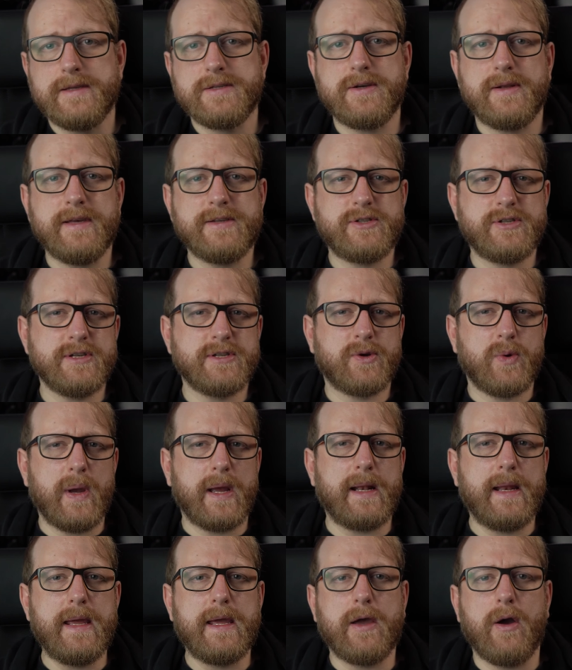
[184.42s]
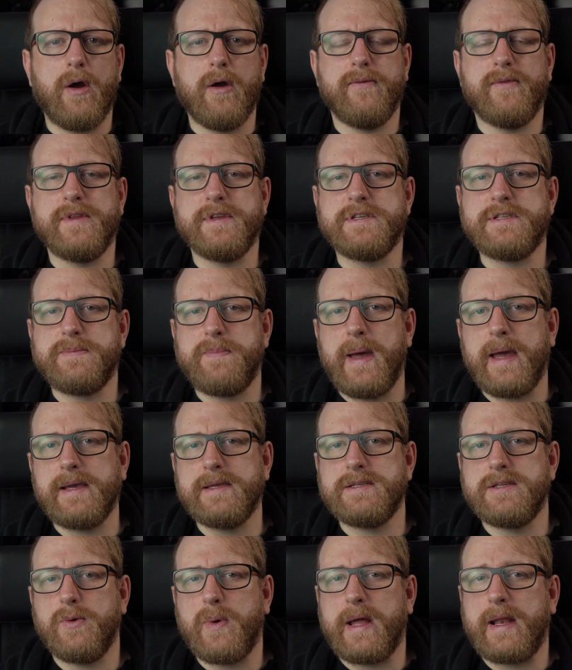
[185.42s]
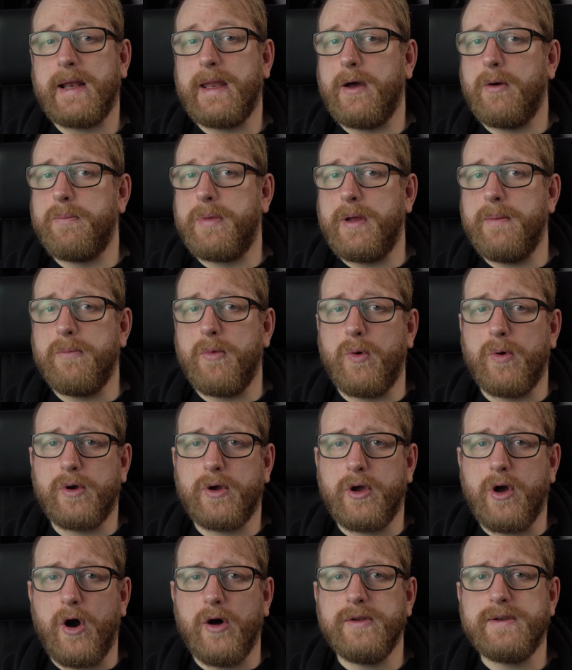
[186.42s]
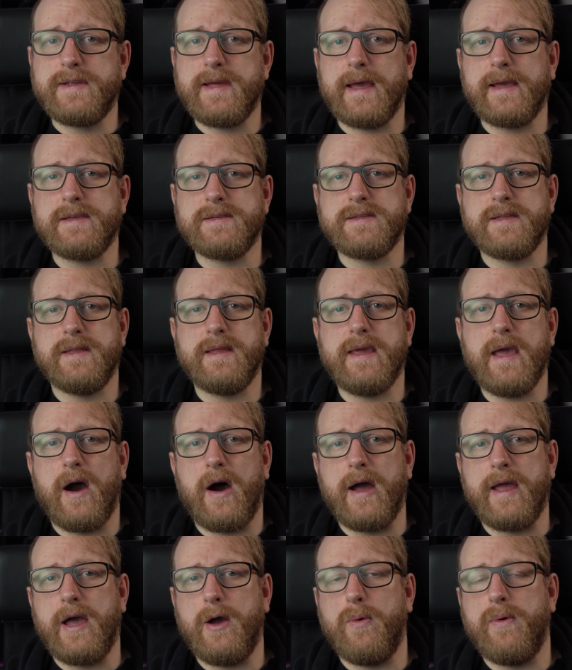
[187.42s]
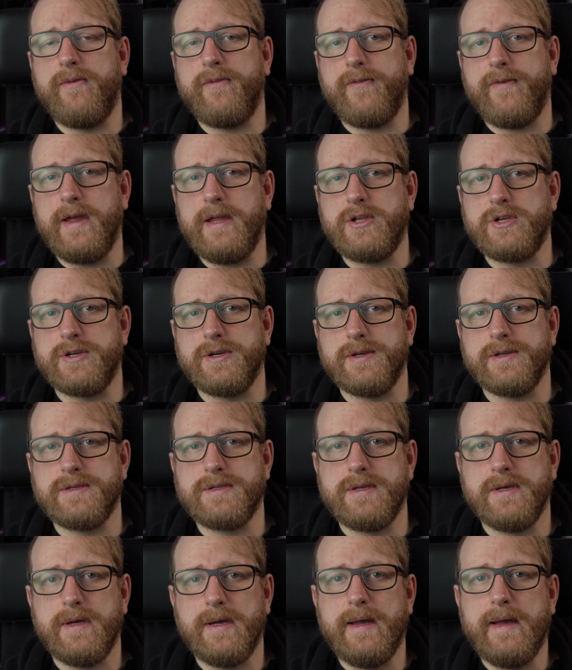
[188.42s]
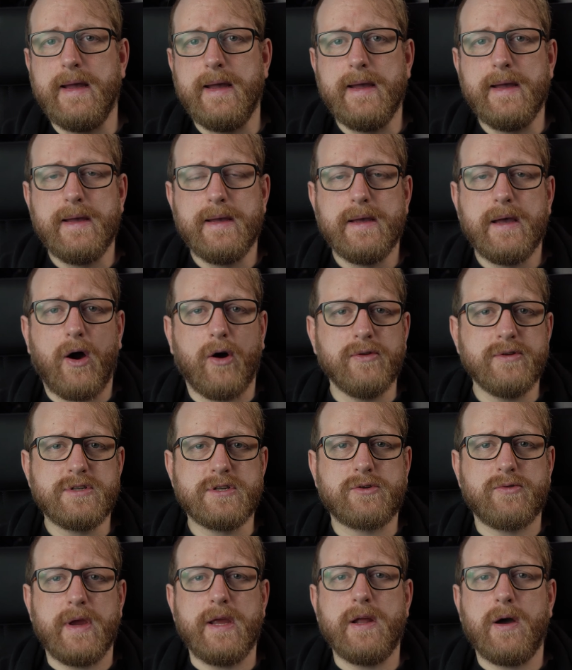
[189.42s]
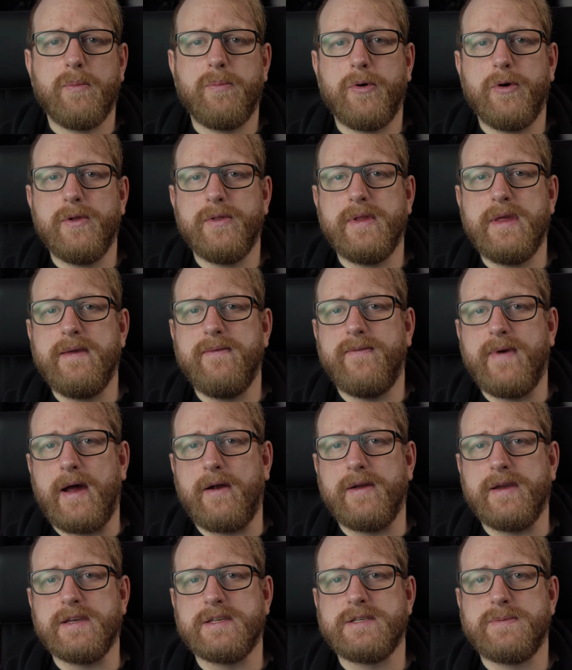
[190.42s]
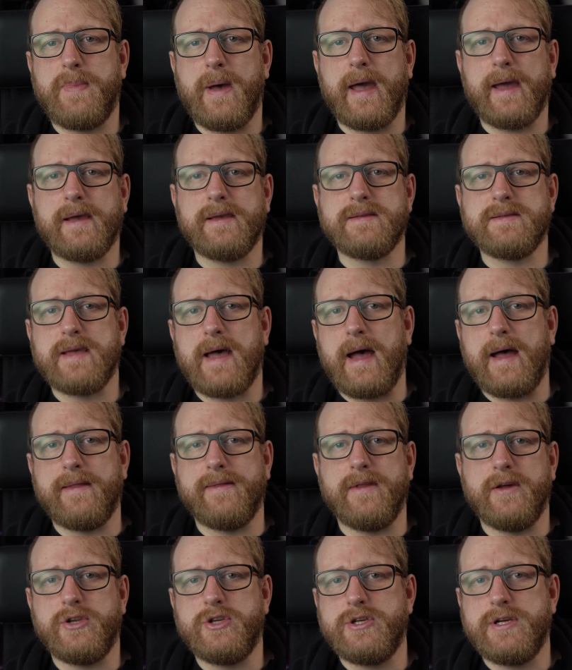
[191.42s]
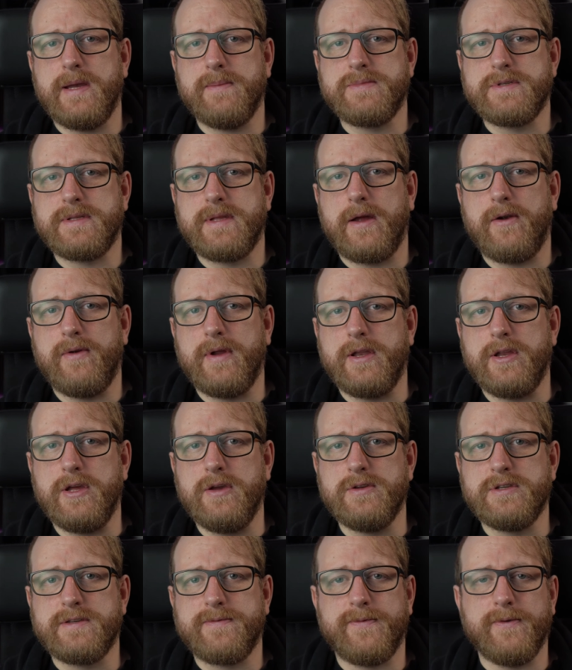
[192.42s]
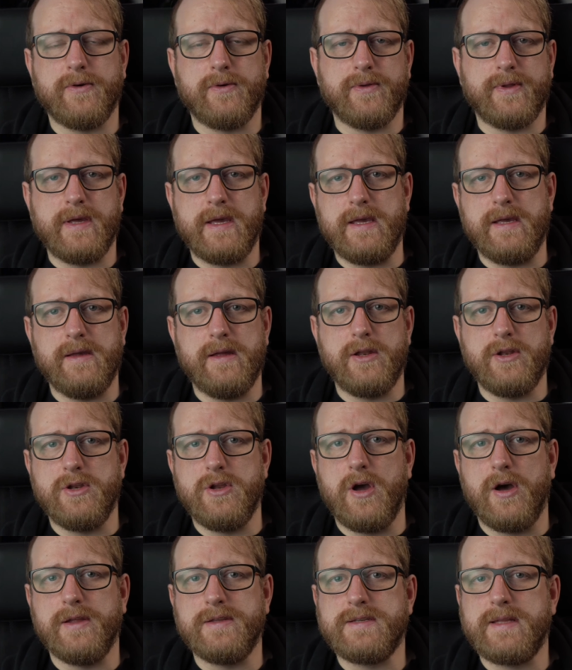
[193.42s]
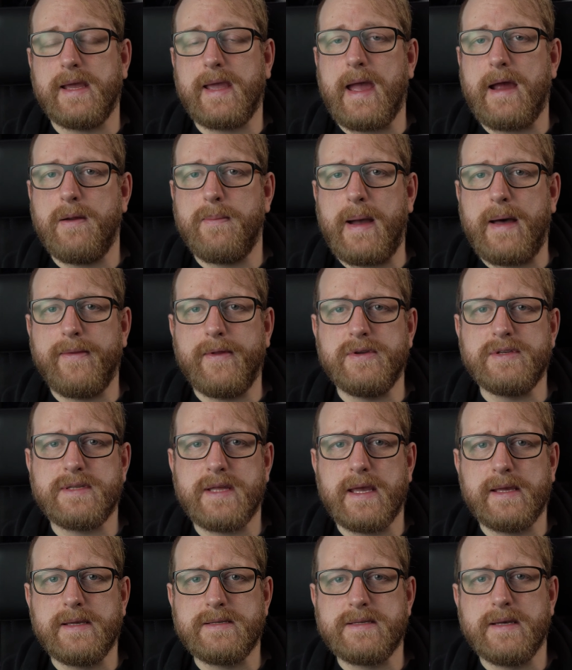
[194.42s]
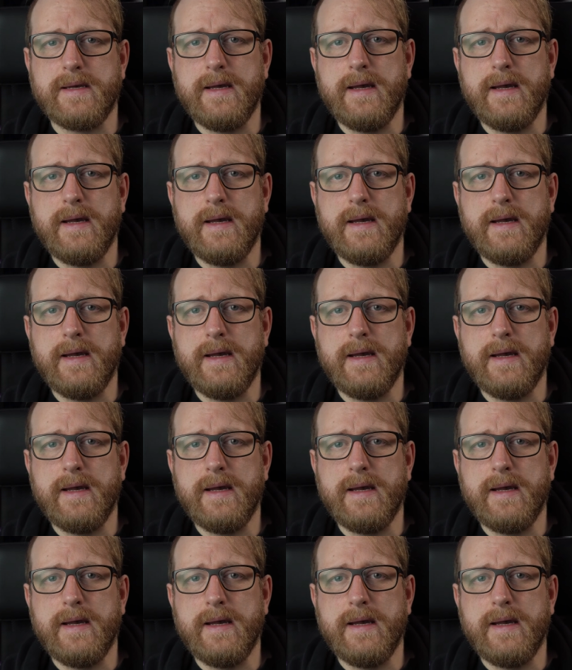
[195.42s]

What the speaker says: So let's just quickly go over the specs to add a little bit more context to the I/O and features. On screen I'll put the various specs and the chips that are in use for the nerds that care about those things,